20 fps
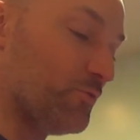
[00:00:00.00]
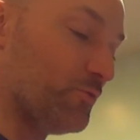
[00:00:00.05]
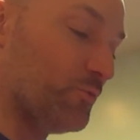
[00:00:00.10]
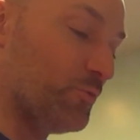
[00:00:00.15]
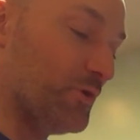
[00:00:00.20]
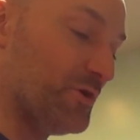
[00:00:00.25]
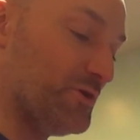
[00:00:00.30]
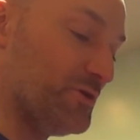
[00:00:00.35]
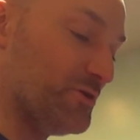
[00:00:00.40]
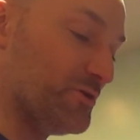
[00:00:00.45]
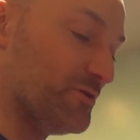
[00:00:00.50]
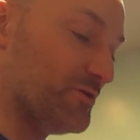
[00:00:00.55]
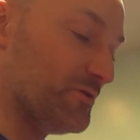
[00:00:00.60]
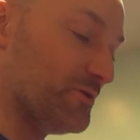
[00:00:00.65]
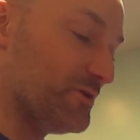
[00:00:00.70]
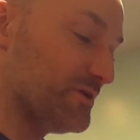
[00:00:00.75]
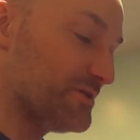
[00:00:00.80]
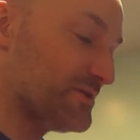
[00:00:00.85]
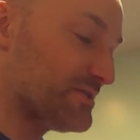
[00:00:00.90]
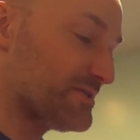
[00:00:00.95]
When you're
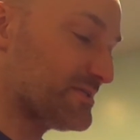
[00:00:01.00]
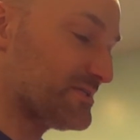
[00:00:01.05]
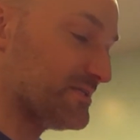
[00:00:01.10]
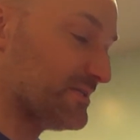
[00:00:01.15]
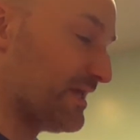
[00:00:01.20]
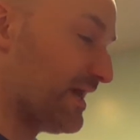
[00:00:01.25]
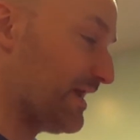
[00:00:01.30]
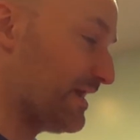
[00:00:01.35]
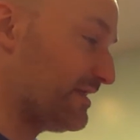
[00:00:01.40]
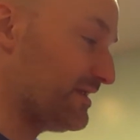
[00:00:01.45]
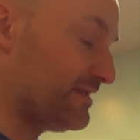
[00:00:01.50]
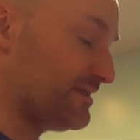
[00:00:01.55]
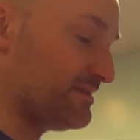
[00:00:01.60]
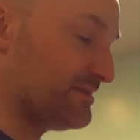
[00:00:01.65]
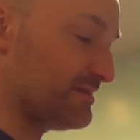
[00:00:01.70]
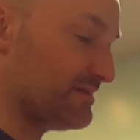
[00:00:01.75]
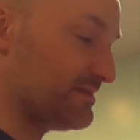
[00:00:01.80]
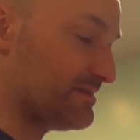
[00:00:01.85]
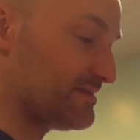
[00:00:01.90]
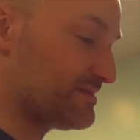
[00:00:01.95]
sliding
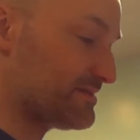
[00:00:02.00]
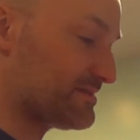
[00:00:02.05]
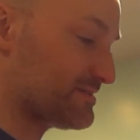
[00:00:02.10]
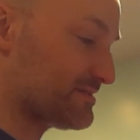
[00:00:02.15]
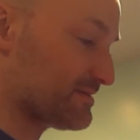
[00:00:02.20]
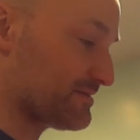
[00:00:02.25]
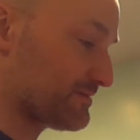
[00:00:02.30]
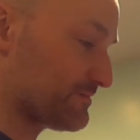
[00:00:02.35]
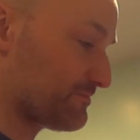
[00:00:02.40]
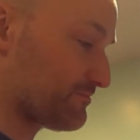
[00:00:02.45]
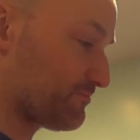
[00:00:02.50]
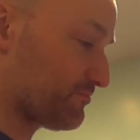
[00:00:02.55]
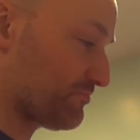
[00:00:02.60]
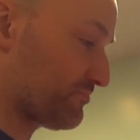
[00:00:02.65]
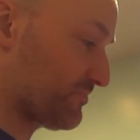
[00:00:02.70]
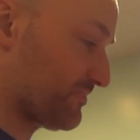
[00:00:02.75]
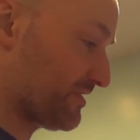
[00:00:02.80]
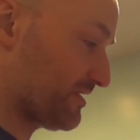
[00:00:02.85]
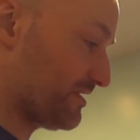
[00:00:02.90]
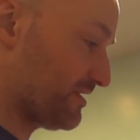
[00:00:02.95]
this
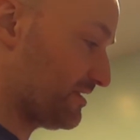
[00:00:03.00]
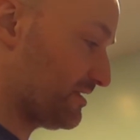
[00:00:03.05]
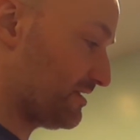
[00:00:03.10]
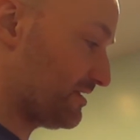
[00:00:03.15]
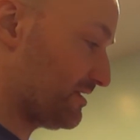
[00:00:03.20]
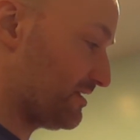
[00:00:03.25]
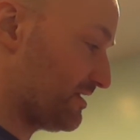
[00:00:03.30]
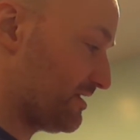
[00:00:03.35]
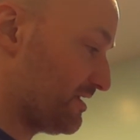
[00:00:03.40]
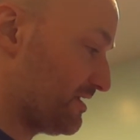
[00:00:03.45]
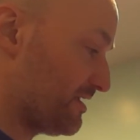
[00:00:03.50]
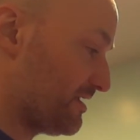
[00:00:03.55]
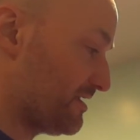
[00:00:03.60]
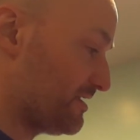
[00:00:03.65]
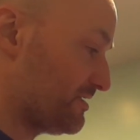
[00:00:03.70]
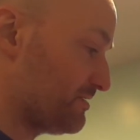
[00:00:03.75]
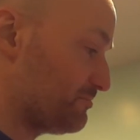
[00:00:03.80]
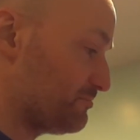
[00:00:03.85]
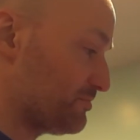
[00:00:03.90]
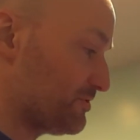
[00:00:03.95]

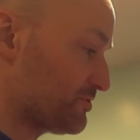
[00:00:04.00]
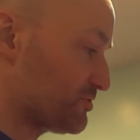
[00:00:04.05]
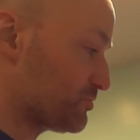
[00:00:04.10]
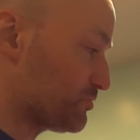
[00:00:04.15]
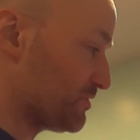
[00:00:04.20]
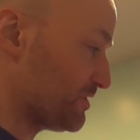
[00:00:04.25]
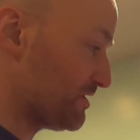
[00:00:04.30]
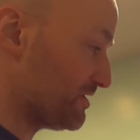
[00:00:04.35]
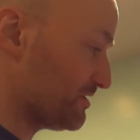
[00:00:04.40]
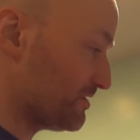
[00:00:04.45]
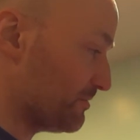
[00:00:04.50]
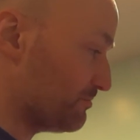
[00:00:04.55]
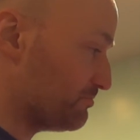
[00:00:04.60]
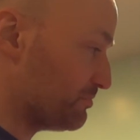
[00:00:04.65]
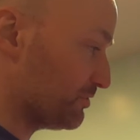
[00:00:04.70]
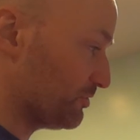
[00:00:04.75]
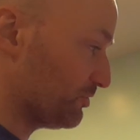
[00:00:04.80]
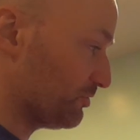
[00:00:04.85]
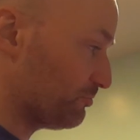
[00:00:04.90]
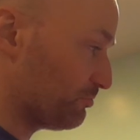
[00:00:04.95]
in between the
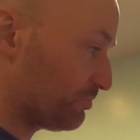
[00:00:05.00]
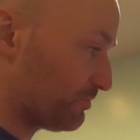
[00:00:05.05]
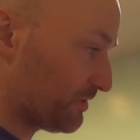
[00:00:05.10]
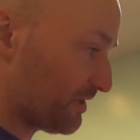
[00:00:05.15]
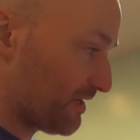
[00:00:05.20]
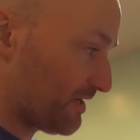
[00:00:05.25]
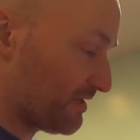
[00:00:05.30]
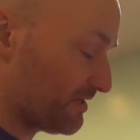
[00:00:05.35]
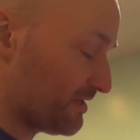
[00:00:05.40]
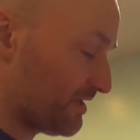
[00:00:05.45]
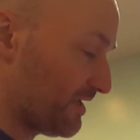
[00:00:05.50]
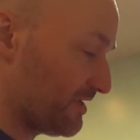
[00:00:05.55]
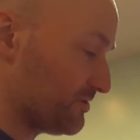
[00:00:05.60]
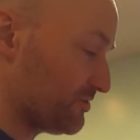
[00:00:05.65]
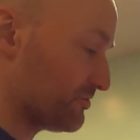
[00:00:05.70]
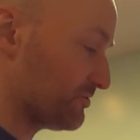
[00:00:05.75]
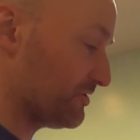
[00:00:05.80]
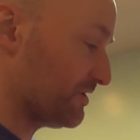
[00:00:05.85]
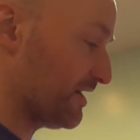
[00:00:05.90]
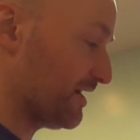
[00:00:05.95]
build plate and
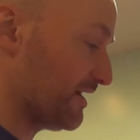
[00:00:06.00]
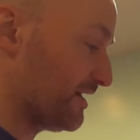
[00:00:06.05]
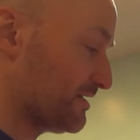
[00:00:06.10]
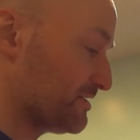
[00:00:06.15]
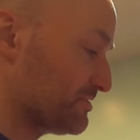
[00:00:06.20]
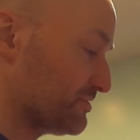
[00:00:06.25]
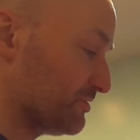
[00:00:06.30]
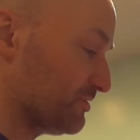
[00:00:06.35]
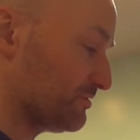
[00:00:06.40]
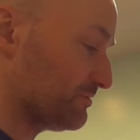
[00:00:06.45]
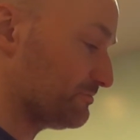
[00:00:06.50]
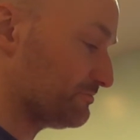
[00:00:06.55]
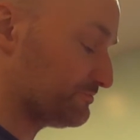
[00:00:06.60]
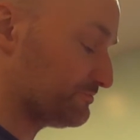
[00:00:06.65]
your nozzle,